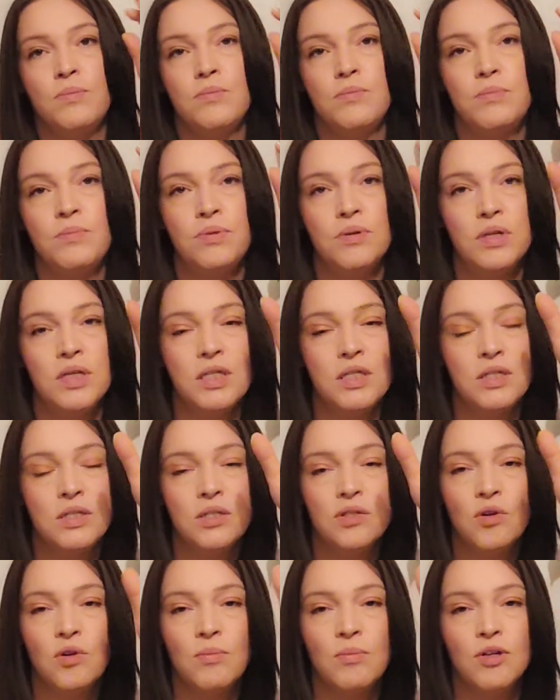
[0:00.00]
put in
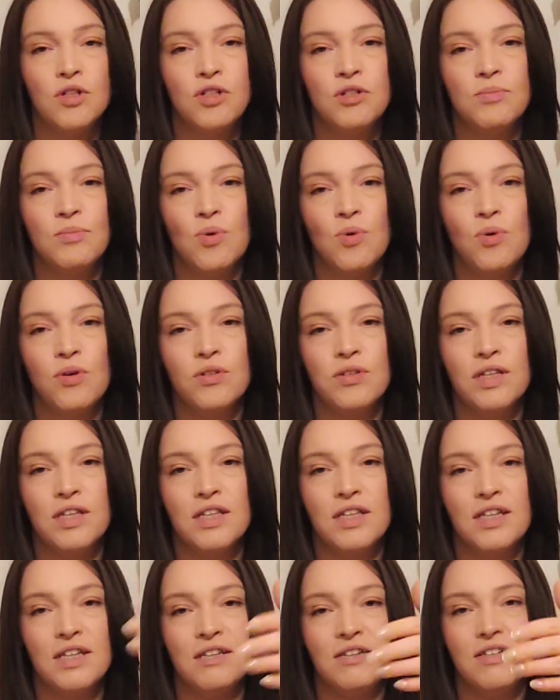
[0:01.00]
so much more than
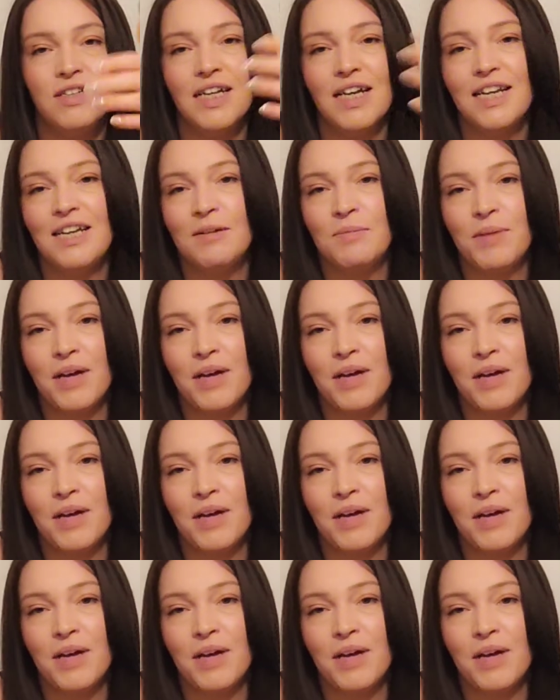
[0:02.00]
they're getting